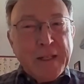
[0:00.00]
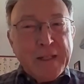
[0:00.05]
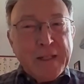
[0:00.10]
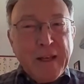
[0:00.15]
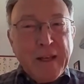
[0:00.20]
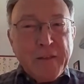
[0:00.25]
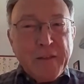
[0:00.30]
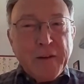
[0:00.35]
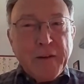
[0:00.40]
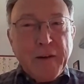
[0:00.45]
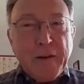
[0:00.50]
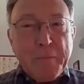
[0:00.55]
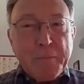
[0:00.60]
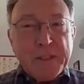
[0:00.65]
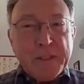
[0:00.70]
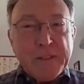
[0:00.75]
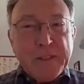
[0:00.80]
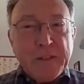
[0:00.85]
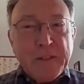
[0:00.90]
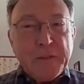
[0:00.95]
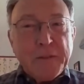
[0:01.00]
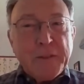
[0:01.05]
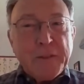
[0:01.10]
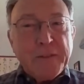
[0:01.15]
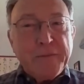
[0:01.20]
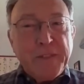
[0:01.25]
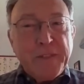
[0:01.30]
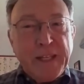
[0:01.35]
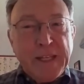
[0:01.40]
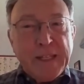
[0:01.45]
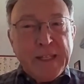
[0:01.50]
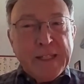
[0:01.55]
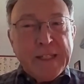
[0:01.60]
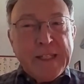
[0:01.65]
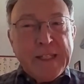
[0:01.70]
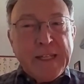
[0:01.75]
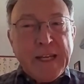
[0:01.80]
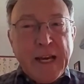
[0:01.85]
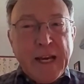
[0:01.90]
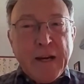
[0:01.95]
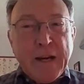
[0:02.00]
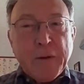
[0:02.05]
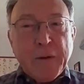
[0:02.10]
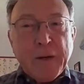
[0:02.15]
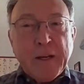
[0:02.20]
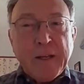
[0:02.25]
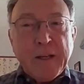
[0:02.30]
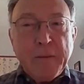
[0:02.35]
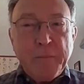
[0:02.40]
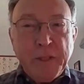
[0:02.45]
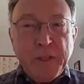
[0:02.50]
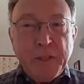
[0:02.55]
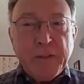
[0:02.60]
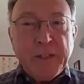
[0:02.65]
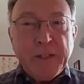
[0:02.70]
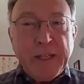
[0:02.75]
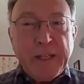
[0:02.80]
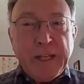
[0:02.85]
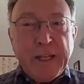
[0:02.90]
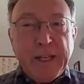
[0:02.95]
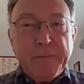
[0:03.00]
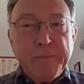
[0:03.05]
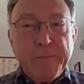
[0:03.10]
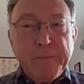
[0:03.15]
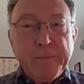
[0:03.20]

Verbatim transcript: another episode of In Our Community.